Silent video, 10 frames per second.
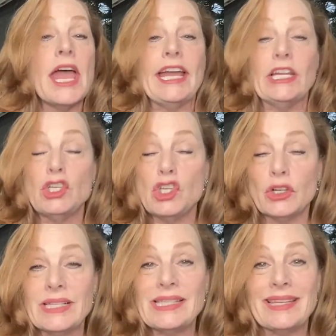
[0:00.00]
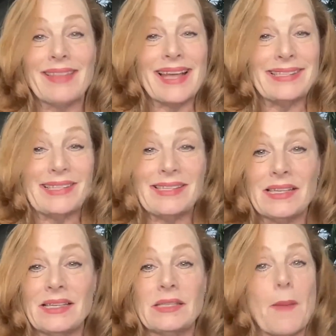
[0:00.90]
Insurance and
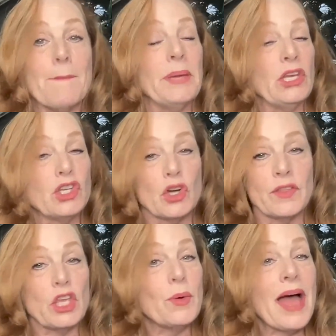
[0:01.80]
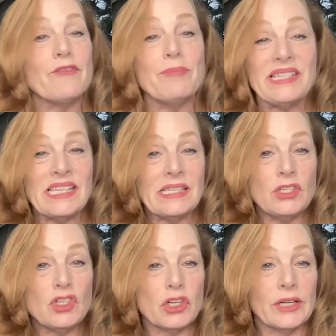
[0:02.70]
licenses, be sure that you have business
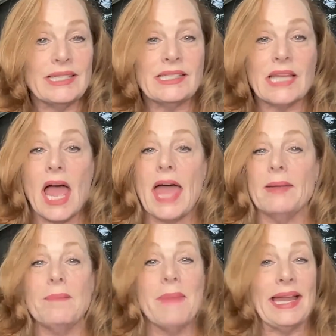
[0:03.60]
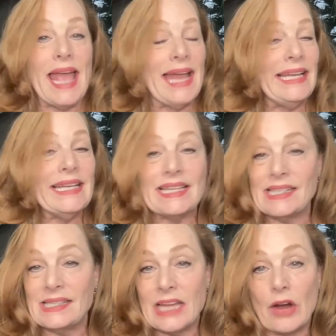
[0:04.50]
insurance and any
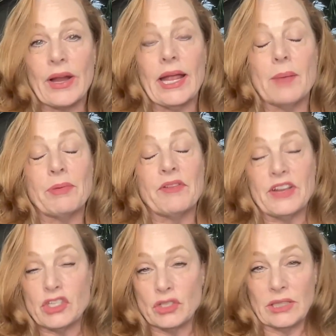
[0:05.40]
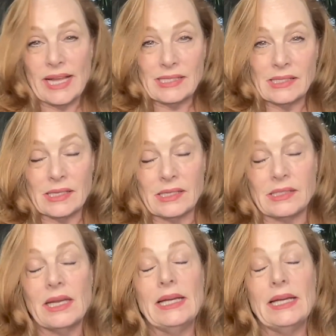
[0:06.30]
necessary professional licenses.